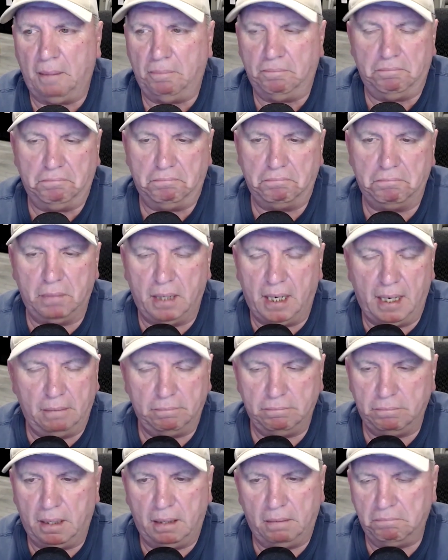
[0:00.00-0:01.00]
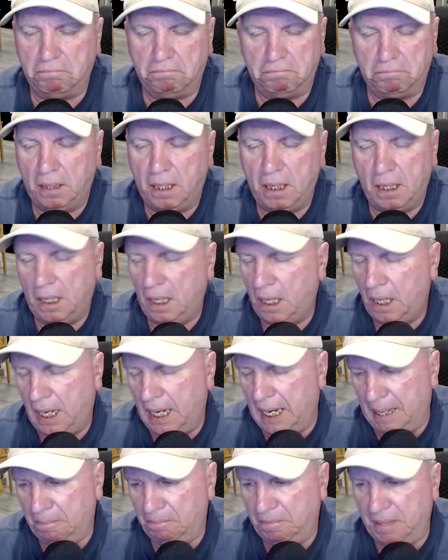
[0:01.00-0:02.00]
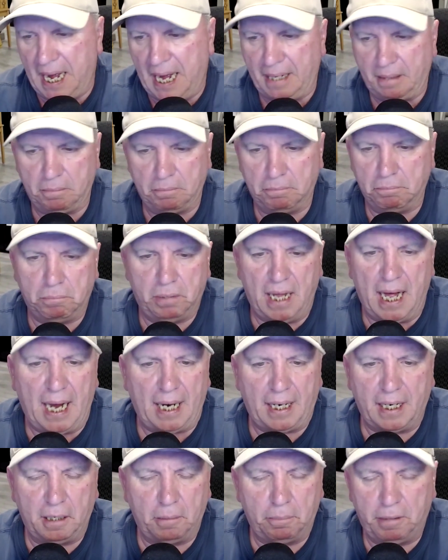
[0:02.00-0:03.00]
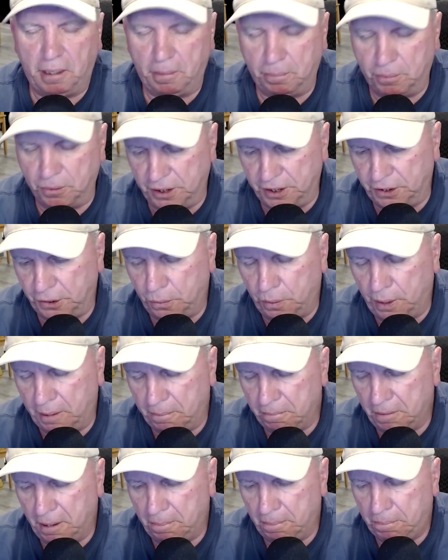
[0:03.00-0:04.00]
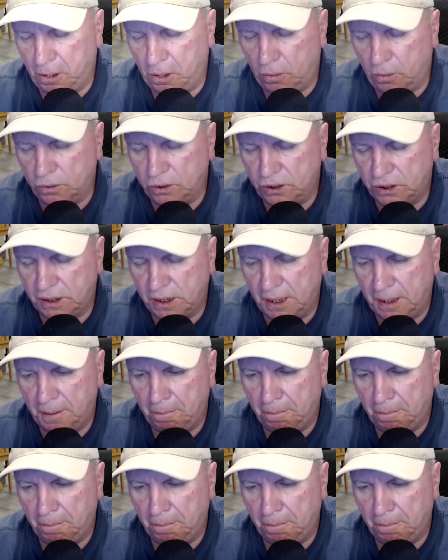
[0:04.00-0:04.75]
I'm uh, I'm not blocking people that duet my post.